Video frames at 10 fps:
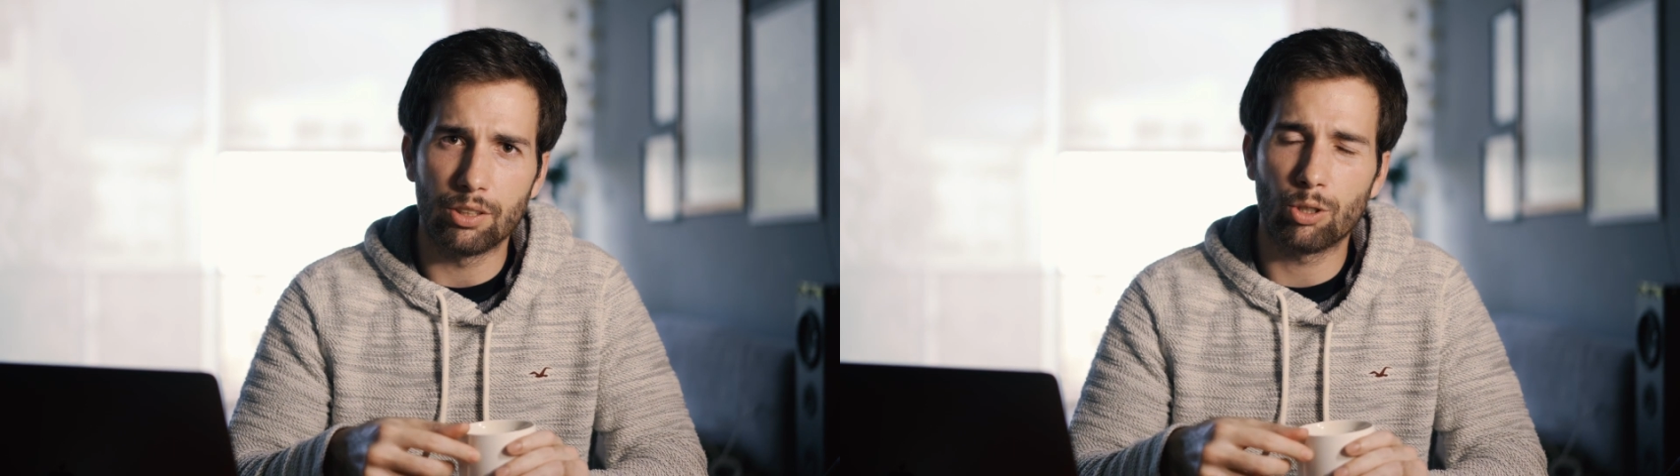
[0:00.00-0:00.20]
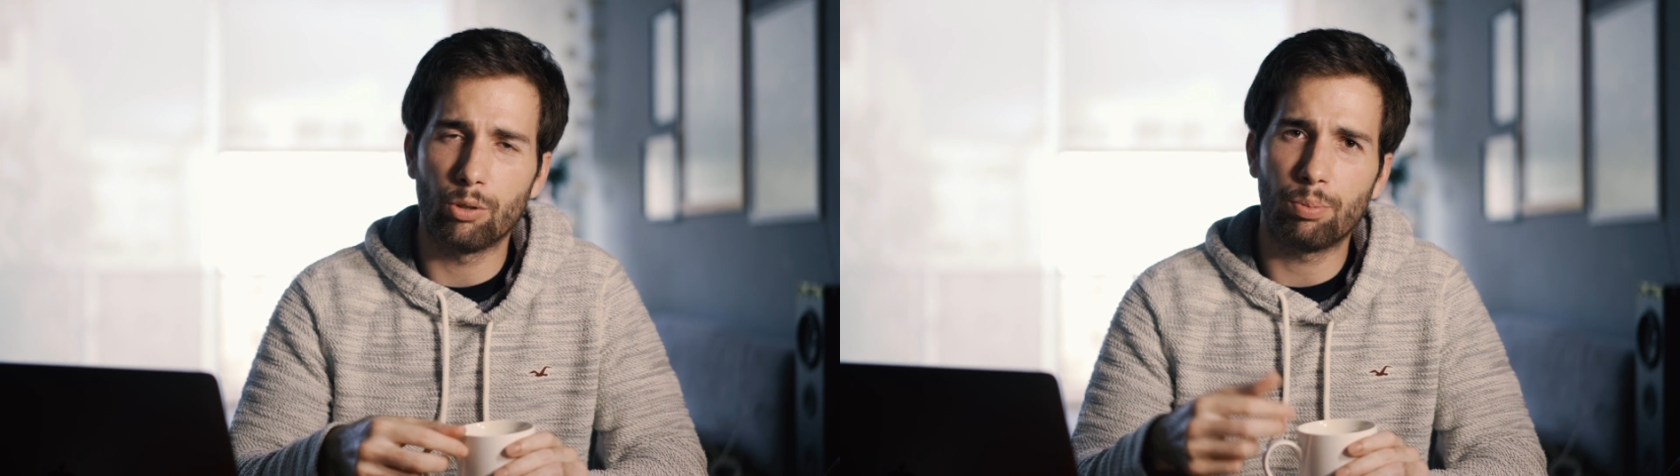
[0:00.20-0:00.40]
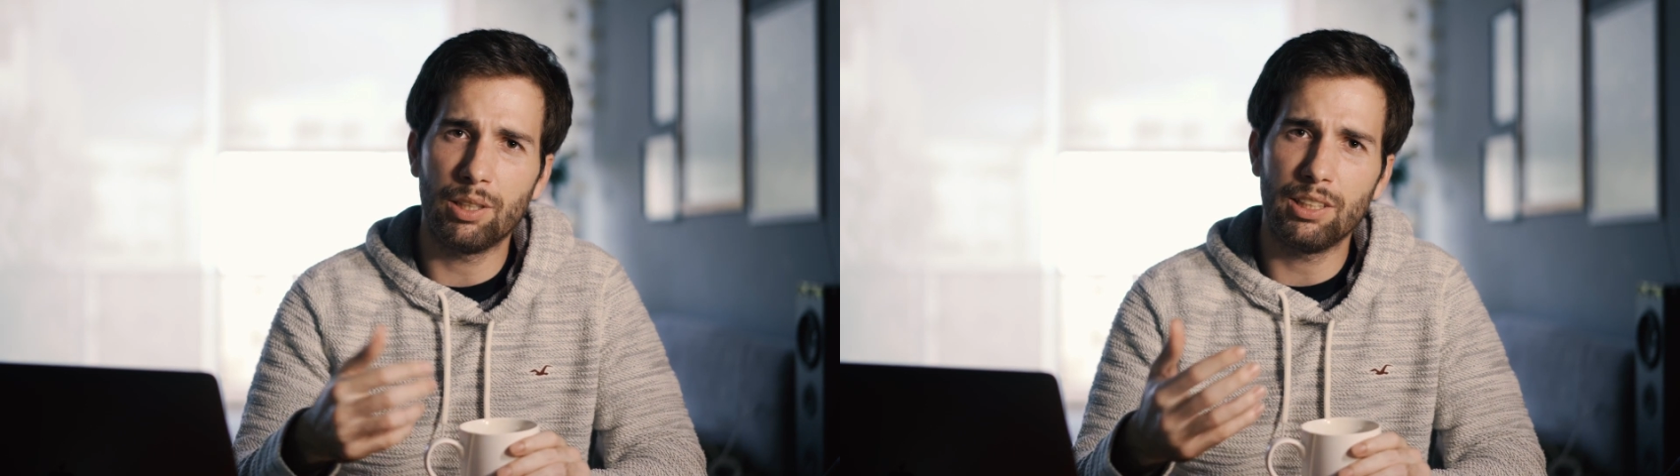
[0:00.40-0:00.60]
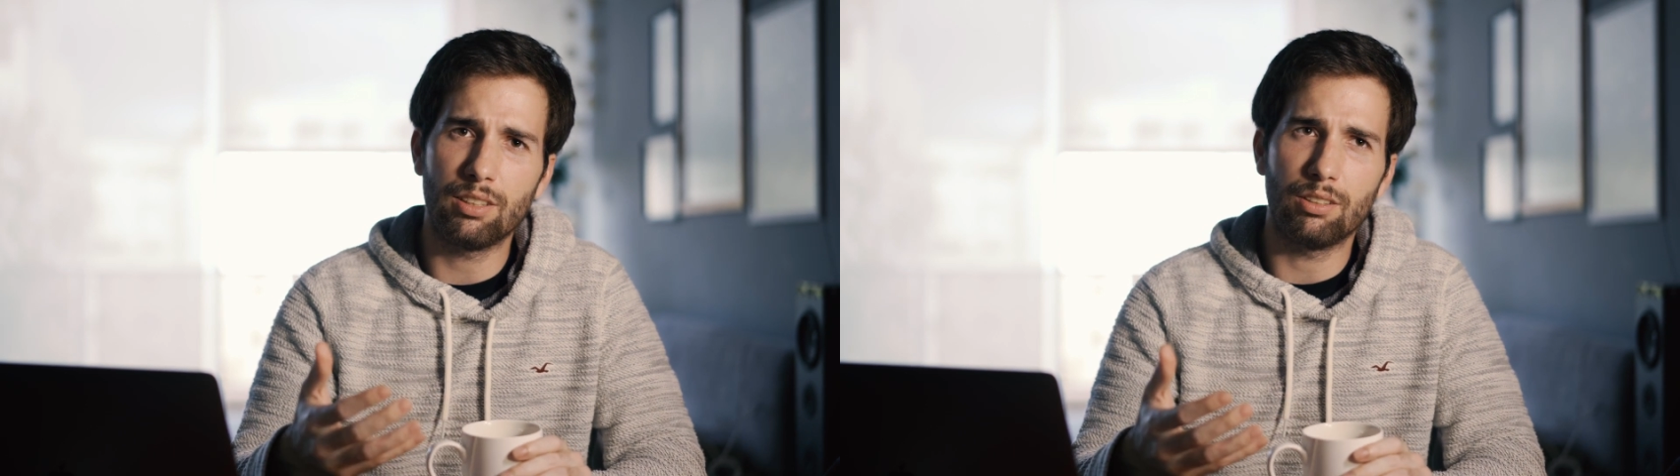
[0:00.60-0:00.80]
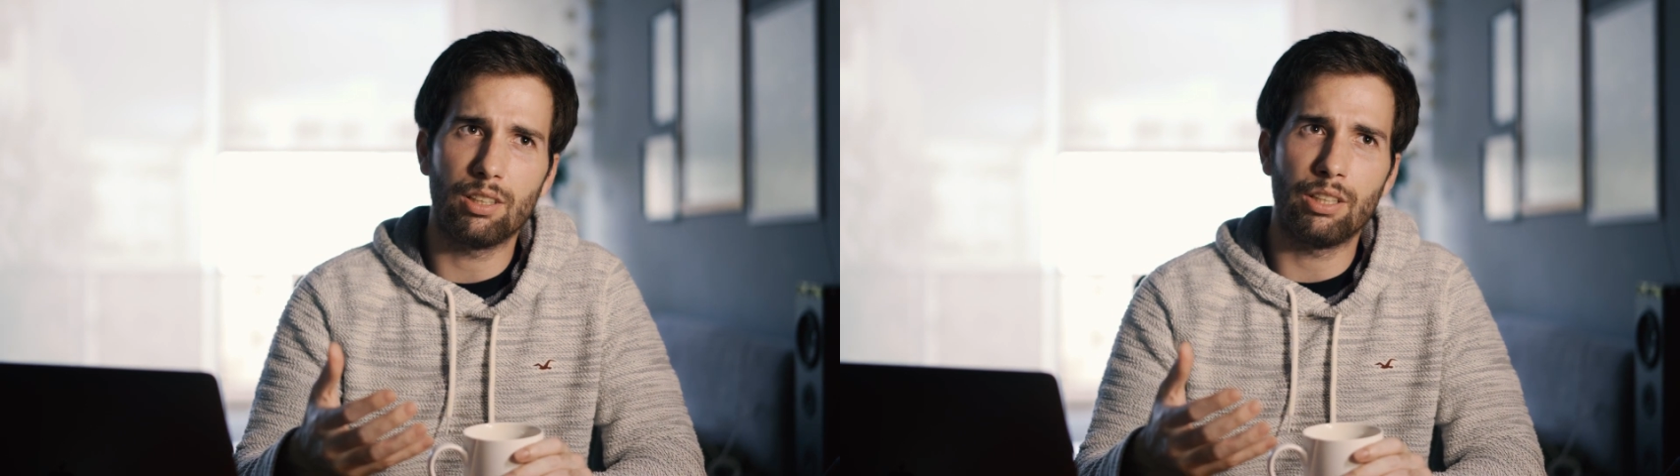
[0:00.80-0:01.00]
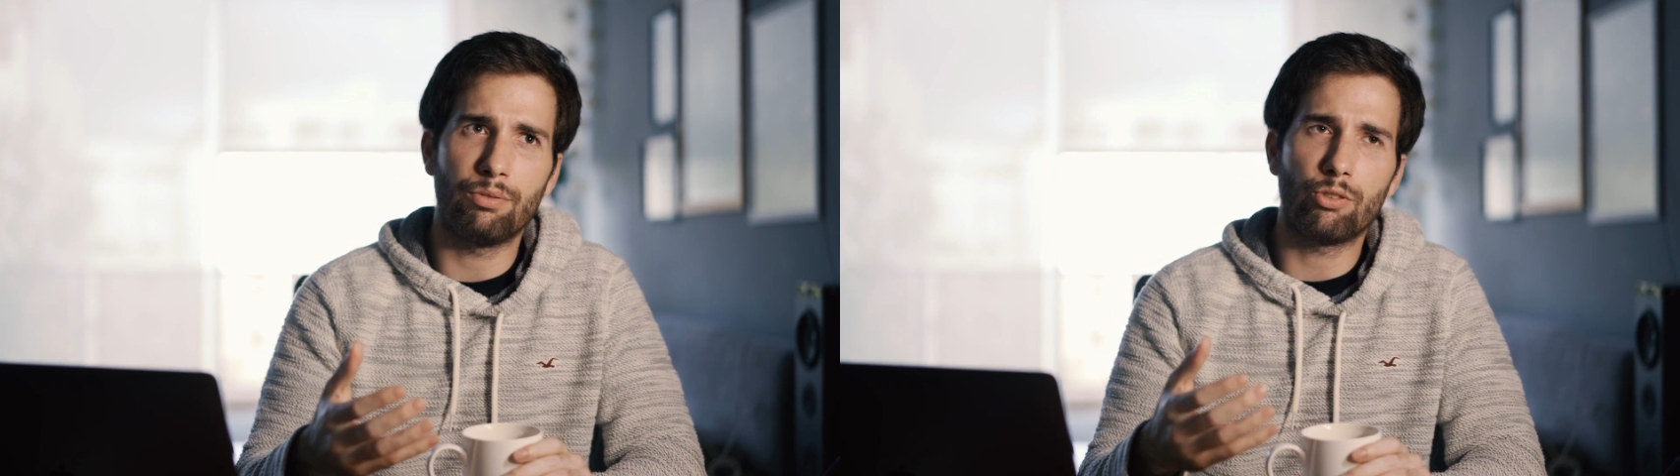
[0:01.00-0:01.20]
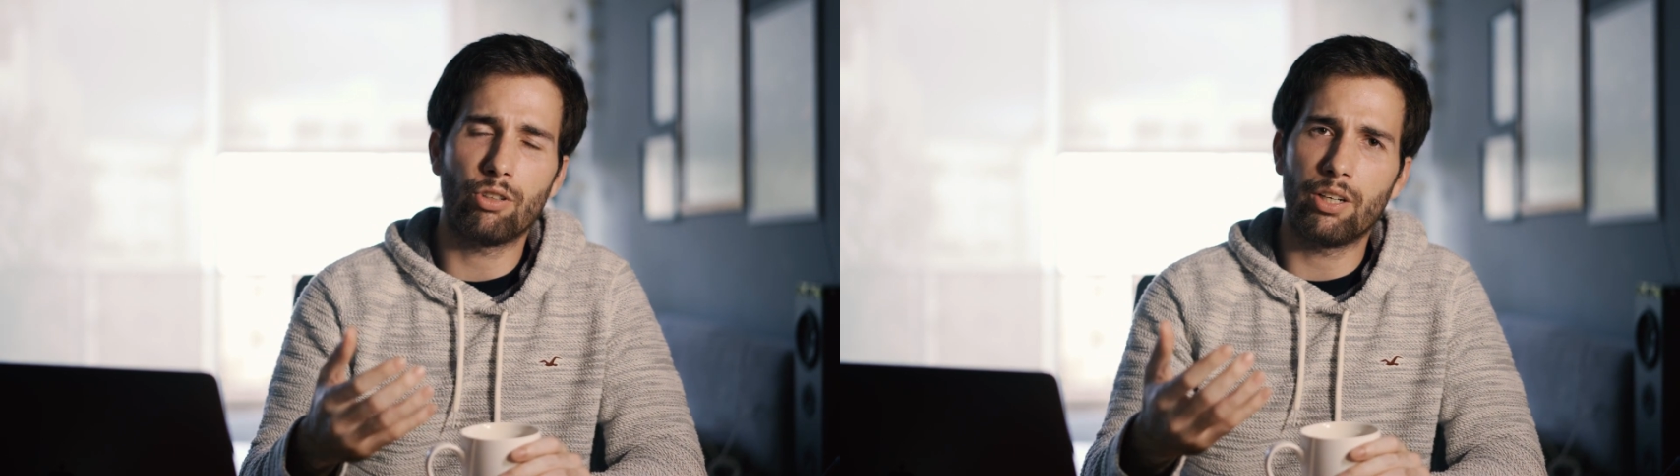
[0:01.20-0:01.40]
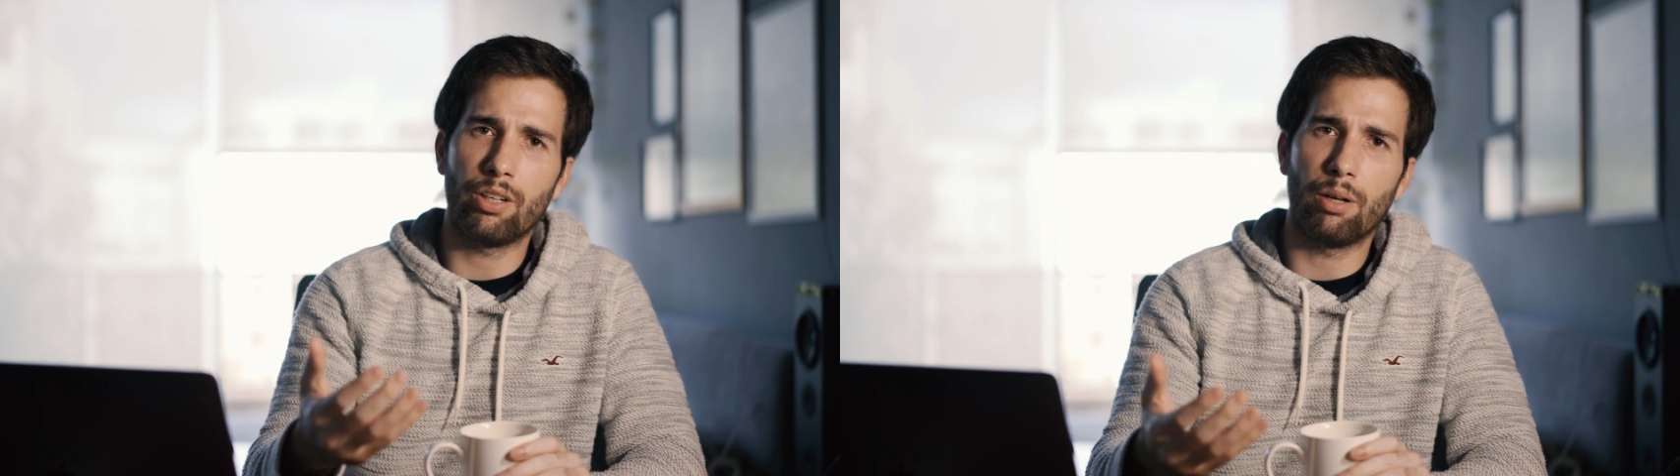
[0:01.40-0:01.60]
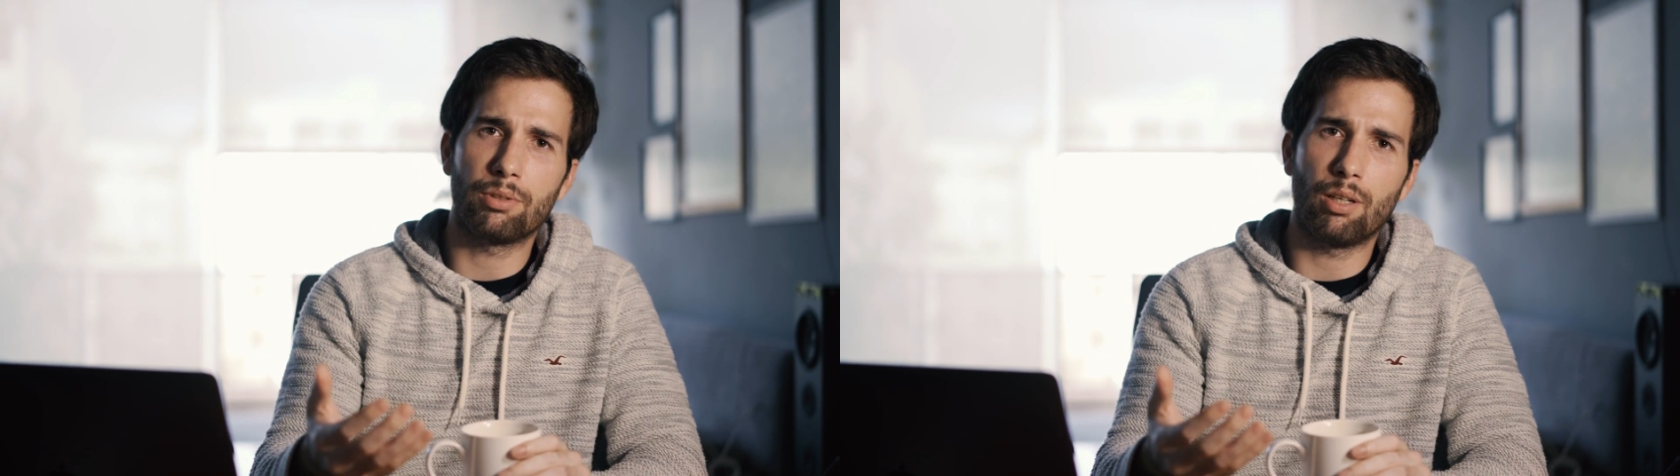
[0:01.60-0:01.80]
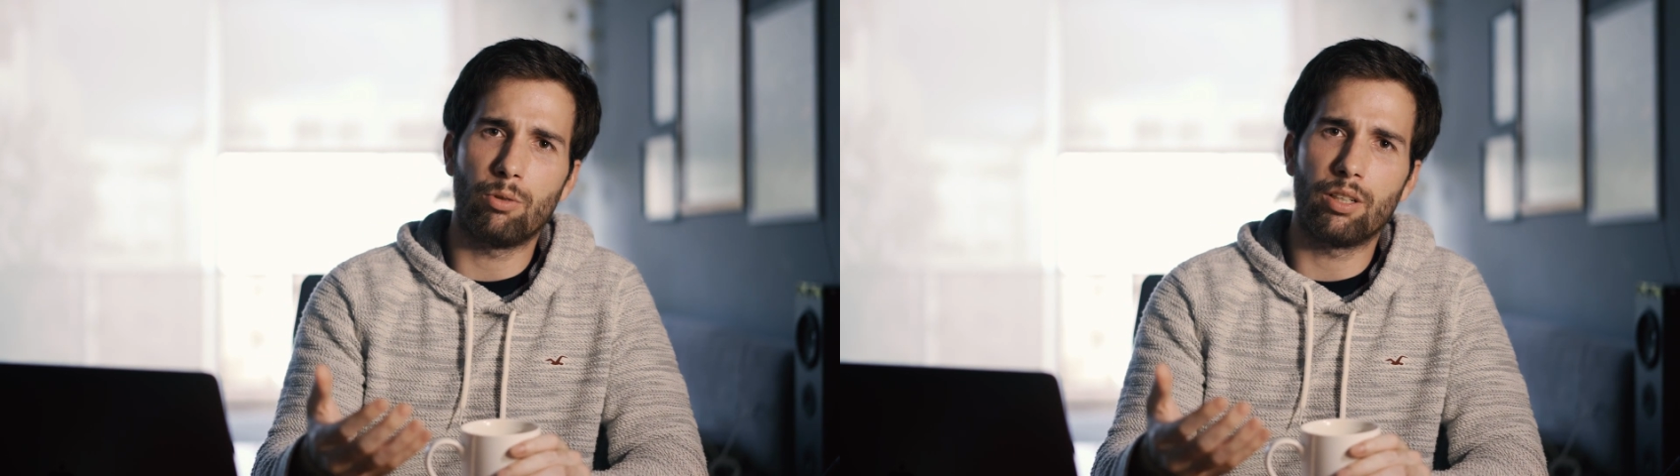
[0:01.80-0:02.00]
So please, if you try to help
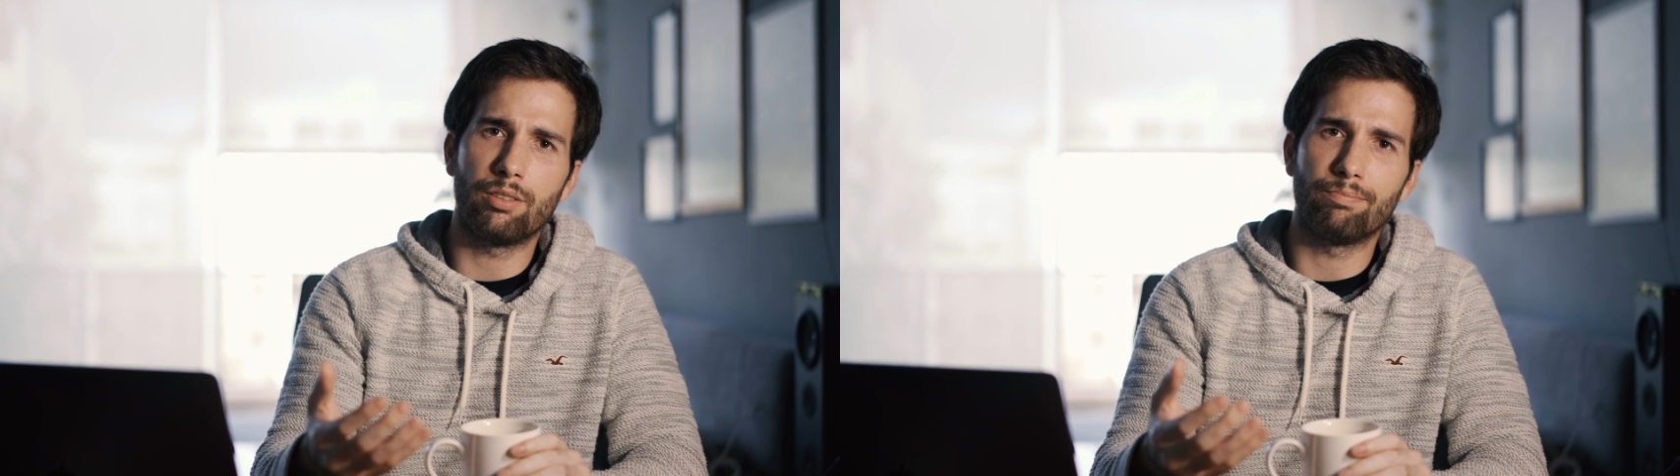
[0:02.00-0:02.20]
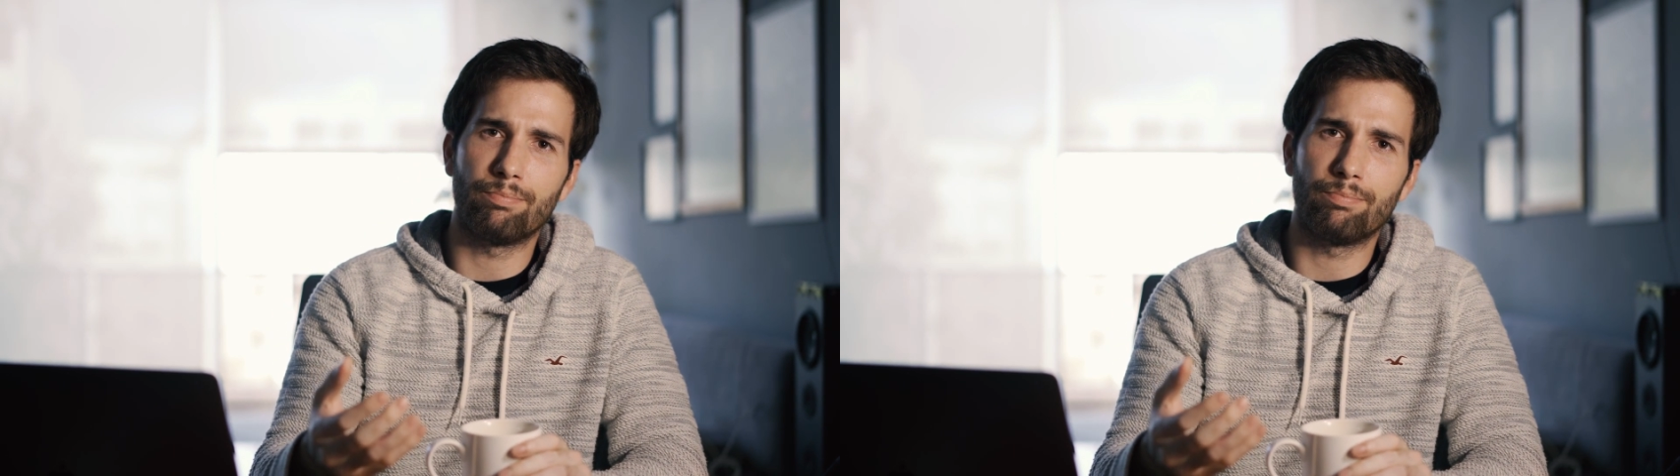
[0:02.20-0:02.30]
someone,